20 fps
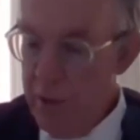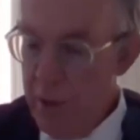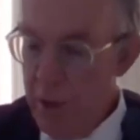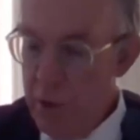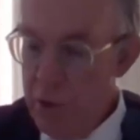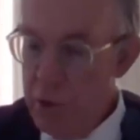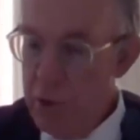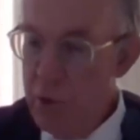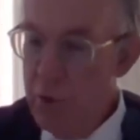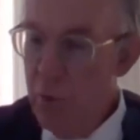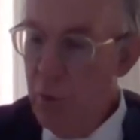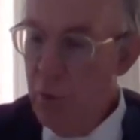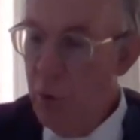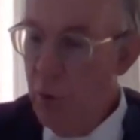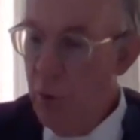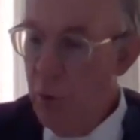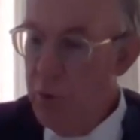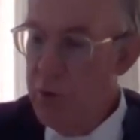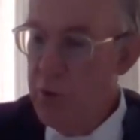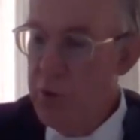those two
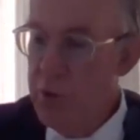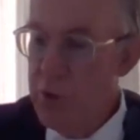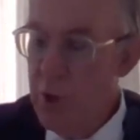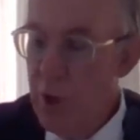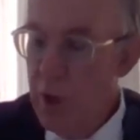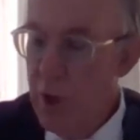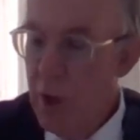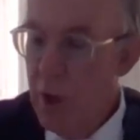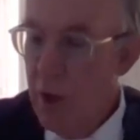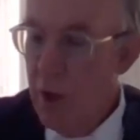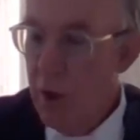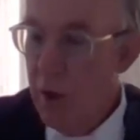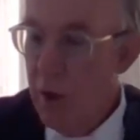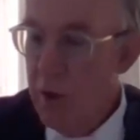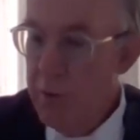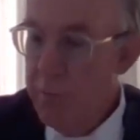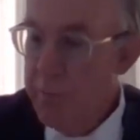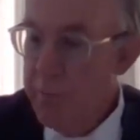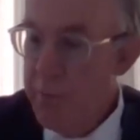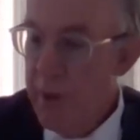clauses
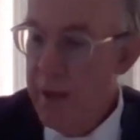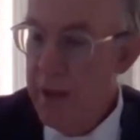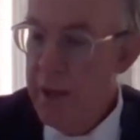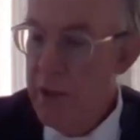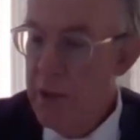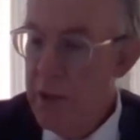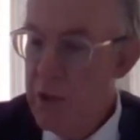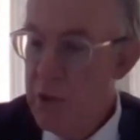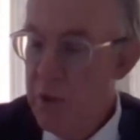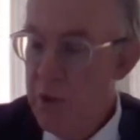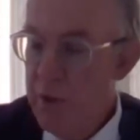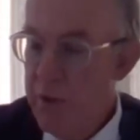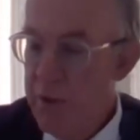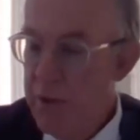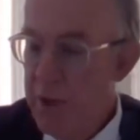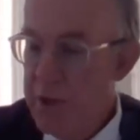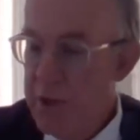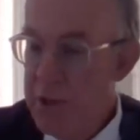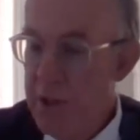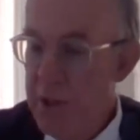on page
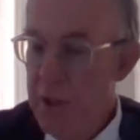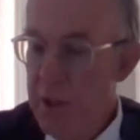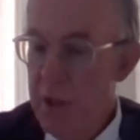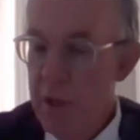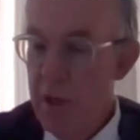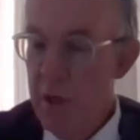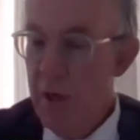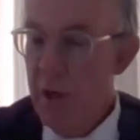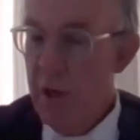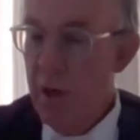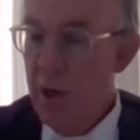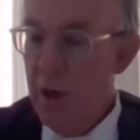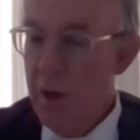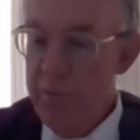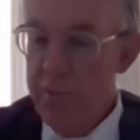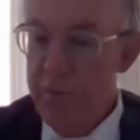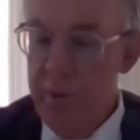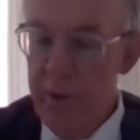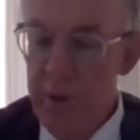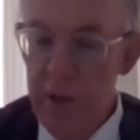30
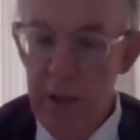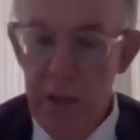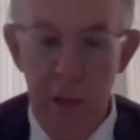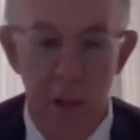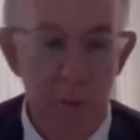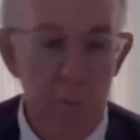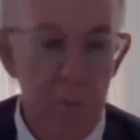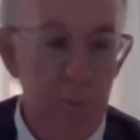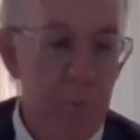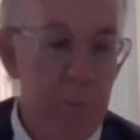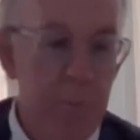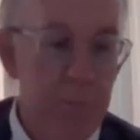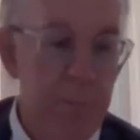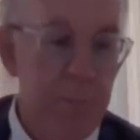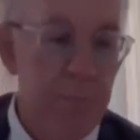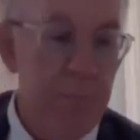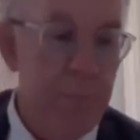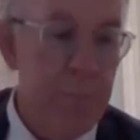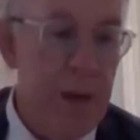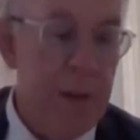of the
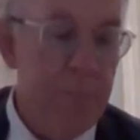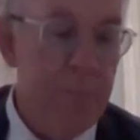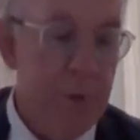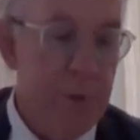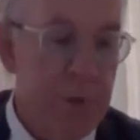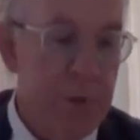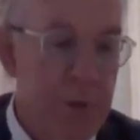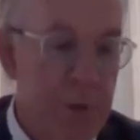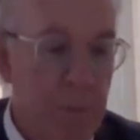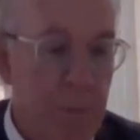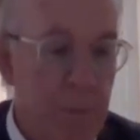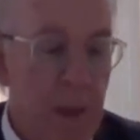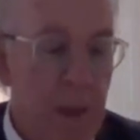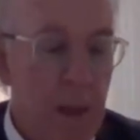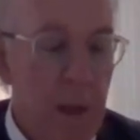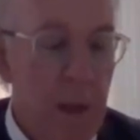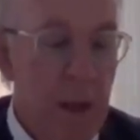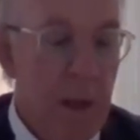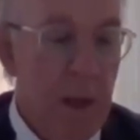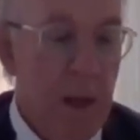papers.
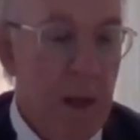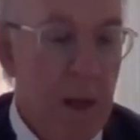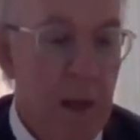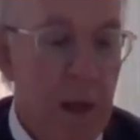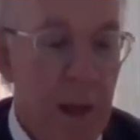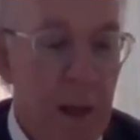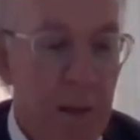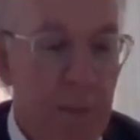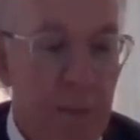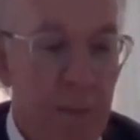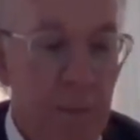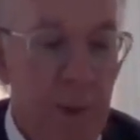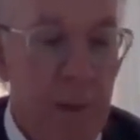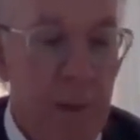My